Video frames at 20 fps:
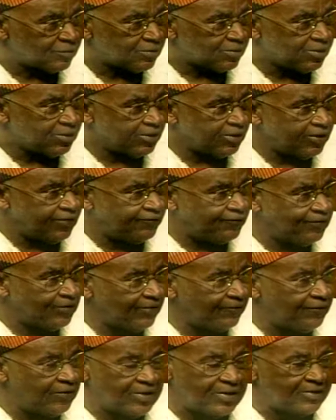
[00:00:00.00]
So it's the
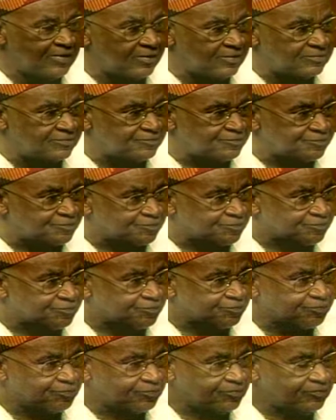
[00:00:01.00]
Bay Street boys
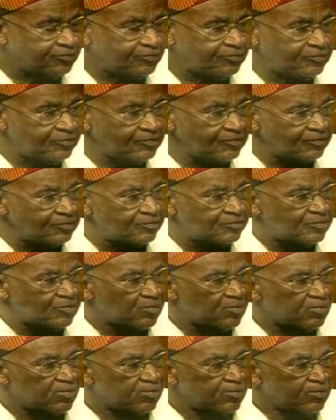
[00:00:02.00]
who gonna
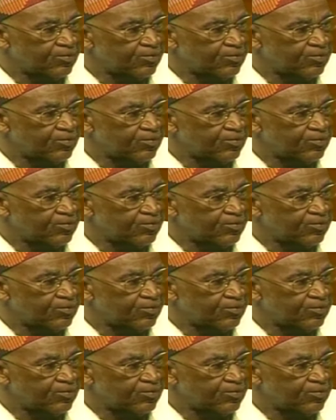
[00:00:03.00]
clean up, I